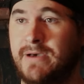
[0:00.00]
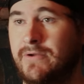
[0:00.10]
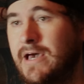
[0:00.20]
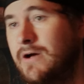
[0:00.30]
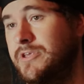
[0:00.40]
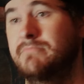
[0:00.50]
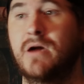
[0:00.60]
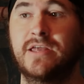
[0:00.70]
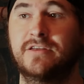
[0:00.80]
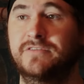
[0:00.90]
about how he
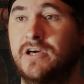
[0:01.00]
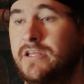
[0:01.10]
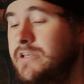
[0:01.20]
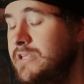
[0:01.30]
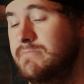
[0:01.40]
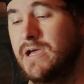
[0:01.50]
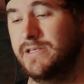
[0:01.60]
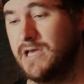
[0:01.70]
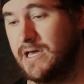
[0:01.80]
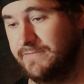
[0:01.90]
might have done it, he
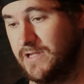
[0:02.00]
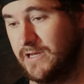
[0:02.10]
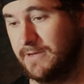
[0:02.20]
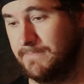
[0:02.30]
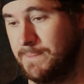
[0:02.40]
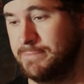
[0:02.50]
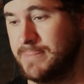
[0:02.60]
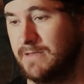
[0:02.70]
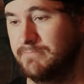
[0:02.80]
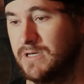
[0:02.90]
might not have done it.
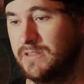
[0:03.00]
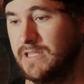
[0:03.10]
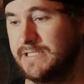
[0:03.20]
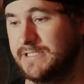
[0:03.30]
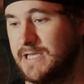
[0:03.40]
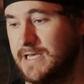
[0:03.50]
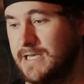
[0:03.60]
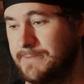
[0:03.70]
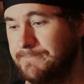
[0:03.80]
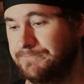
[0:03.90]
But let's
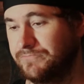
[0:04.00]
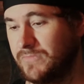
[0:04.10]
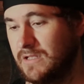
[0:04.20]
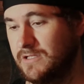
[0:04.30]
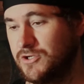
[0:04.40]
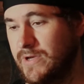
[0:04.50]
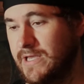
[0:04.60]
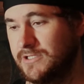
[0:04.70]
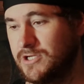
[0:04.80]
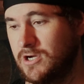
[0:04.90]
go
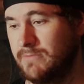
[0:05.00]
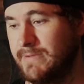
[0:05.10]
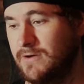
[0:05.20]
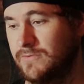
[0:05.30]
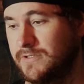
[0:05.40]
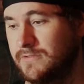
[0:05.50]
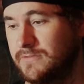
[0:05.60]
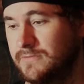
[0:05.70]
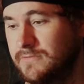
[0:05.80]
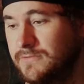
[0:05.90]
ahead and talk about
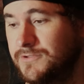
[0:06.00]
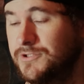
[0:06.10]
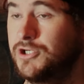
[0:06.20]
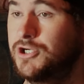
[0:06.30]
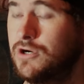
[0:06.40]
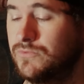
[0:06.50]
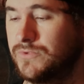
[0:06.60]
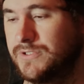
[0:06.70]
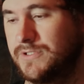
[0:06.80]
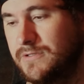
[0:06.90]
the
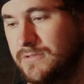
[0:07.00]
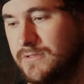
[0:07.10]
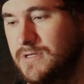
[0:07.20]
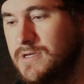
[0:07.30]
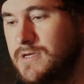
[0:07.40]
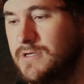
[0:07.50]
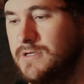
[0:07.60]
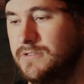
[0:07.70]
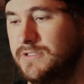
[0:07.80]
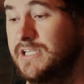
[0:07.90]
ghost.
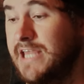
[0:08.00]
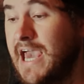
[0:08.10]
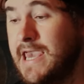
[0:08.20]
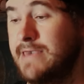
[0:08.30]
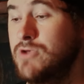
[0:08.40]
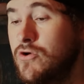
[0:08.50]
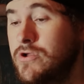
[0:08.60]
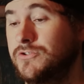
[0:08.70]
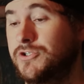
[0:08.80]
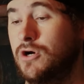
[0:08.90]
Today,
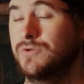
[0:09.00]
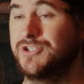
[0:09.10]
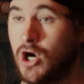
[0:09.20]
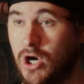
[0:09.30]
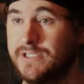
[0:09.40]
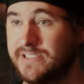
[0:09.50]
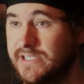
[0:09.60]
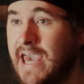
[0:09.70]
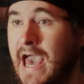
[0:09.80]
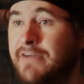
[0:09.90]
Muriel's ghost haunts
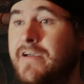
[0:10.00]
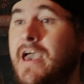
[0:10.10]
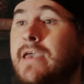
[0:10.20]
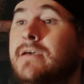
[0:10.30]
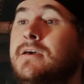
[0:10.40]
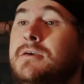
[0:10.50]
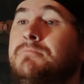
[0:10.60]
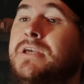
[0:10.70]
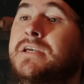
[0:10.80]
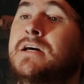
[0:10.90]
the cafe
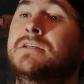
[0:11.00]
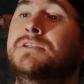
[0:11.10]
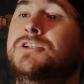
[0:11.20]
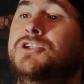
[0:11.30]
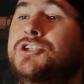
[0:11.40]
because